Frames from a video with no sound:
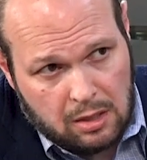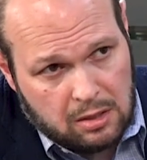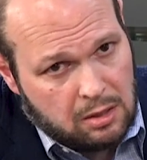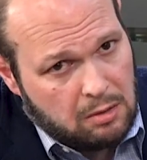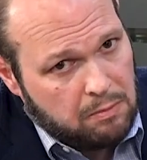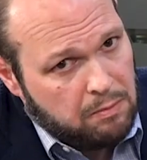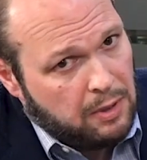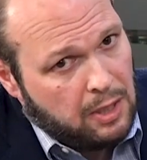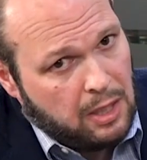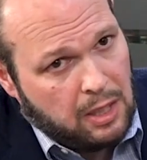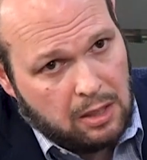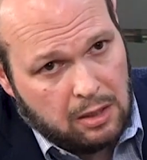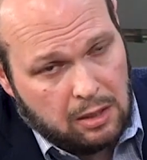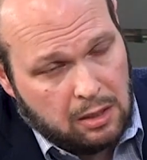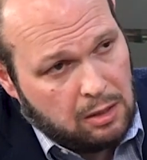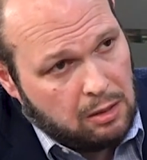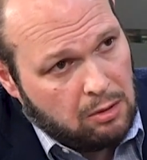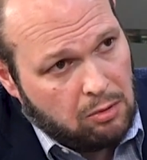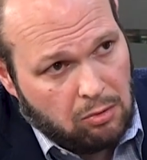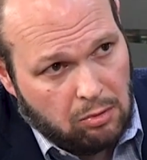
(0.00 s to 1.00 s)
isn't buying
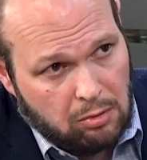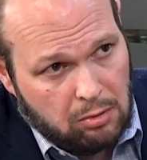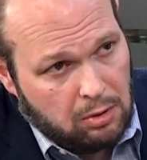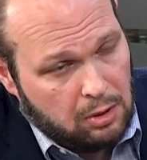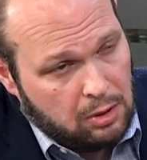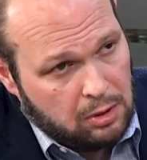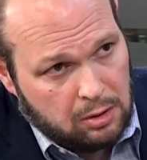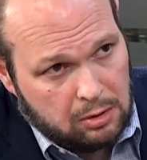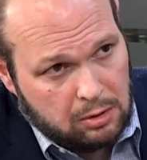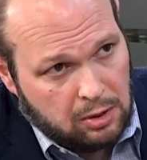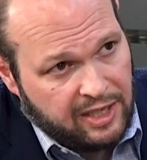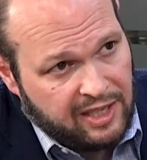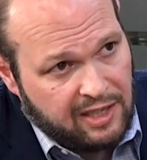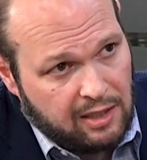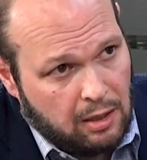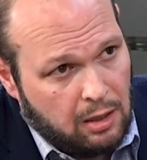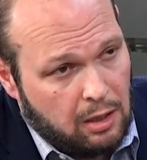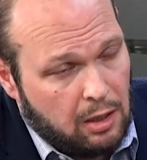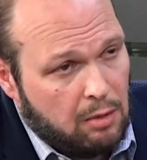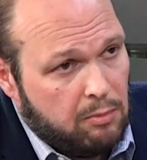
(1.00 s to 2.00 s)
the whole uh,
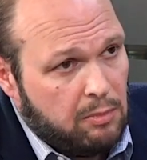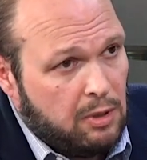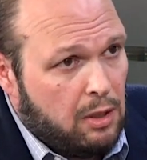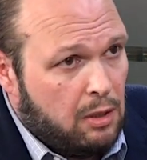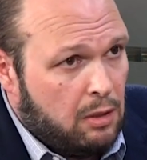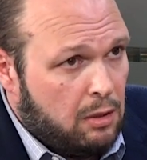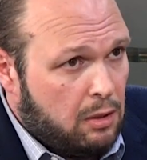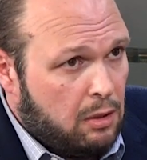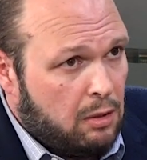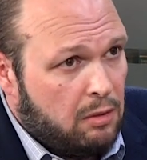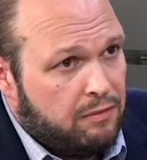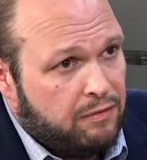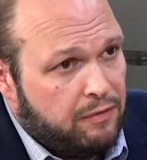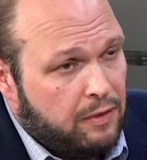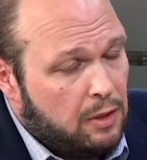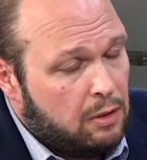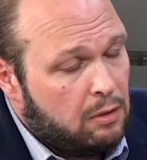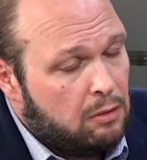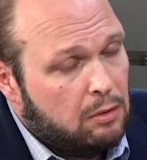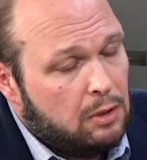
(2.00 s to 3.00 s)
dichotomy of,
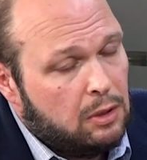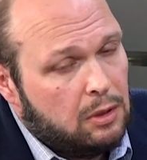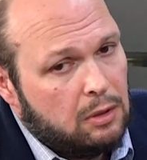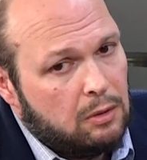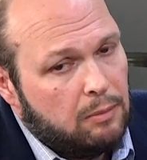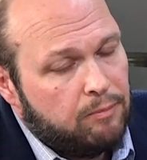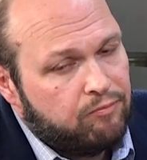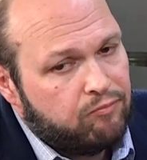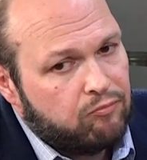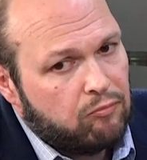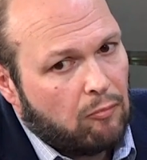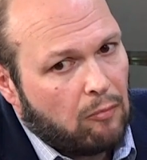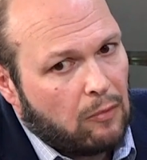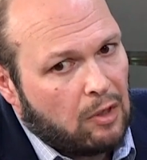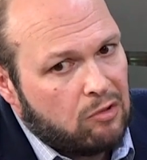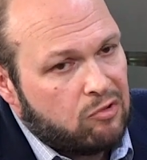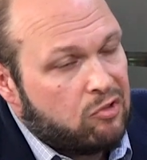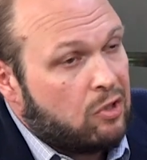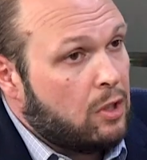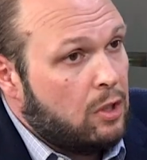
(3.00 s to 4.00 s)
you know,
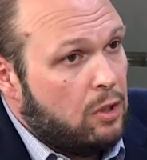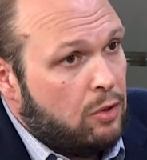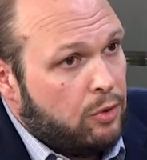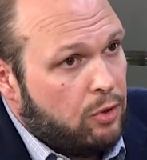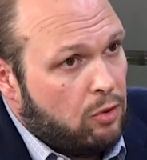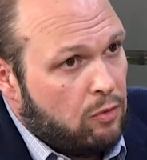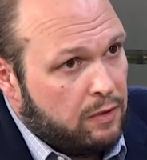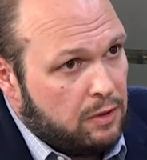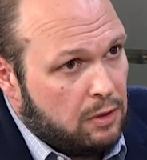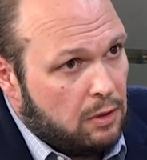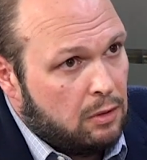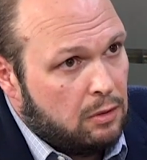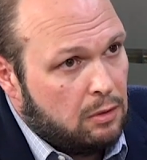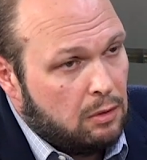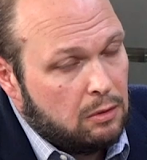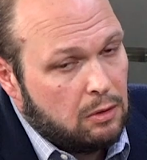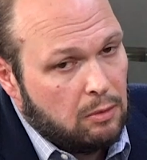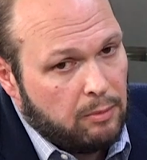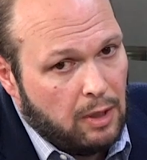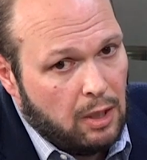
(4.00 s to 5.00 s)
uh, security over
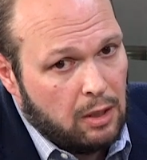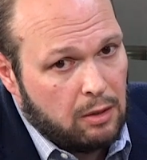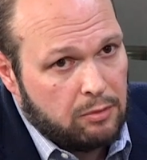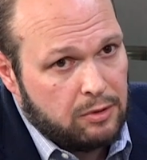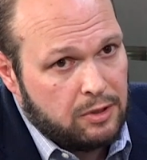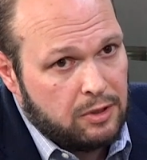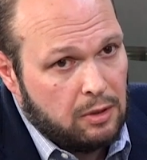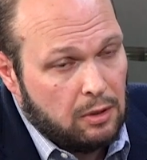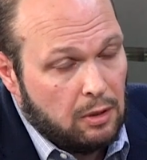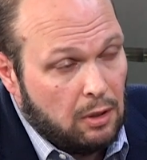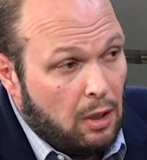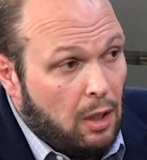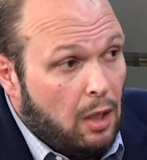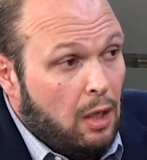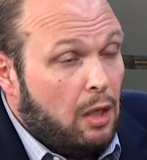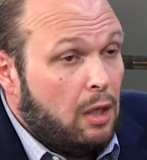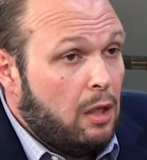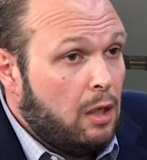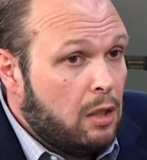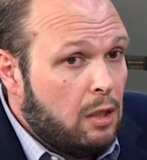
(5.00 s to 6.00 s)
democracy.
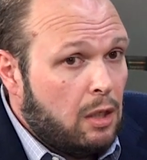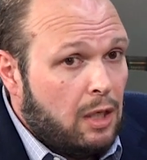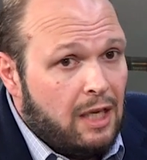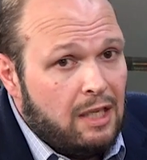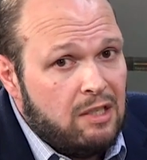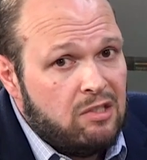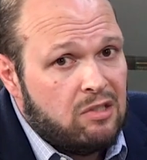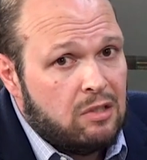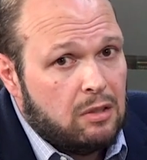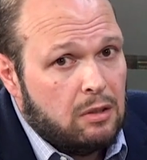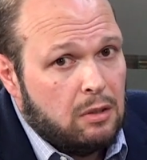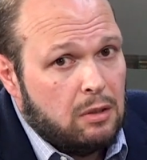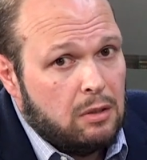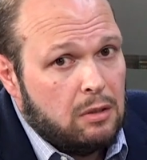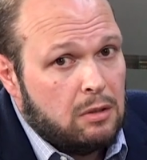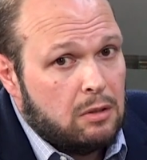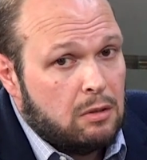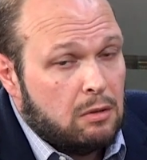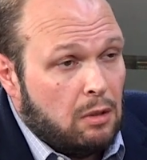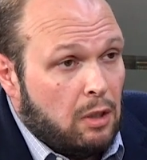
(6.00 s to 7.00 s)
In
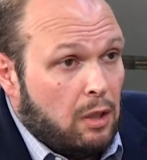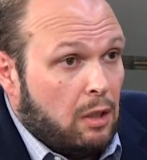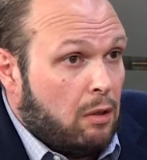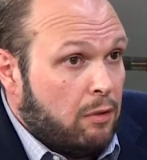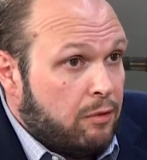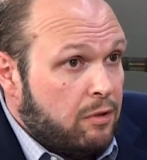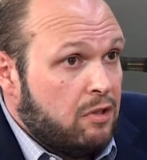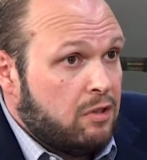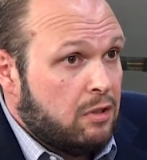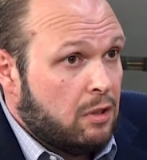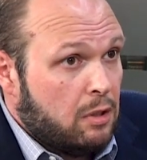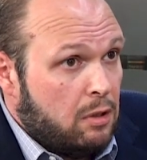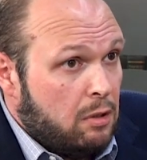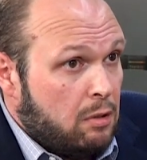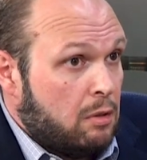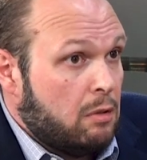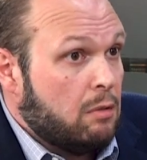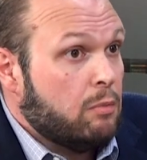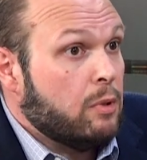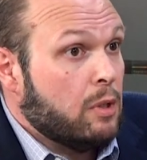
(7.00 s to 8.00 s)
essence, healthy
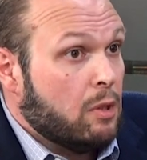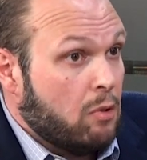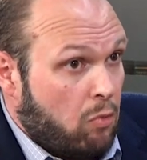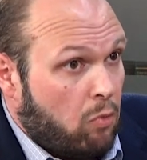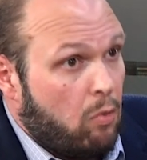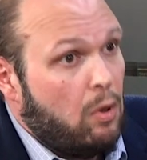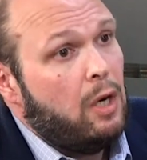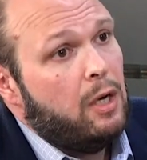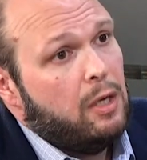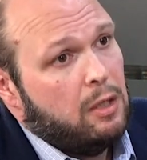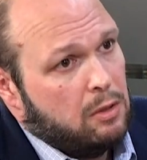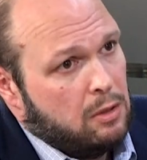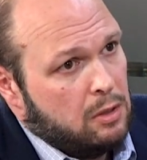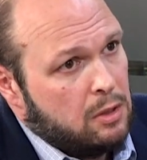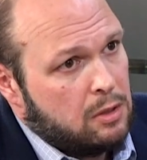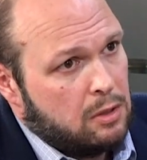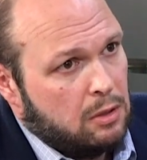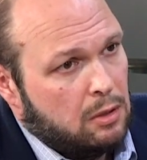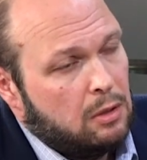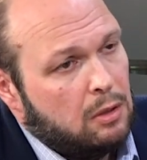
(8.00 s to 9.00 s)
security
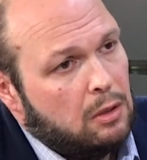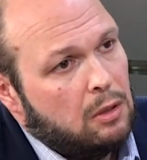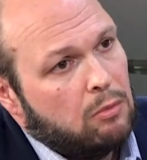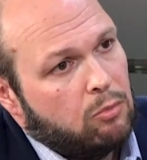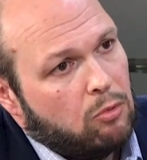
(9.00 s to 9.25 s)
requires a, a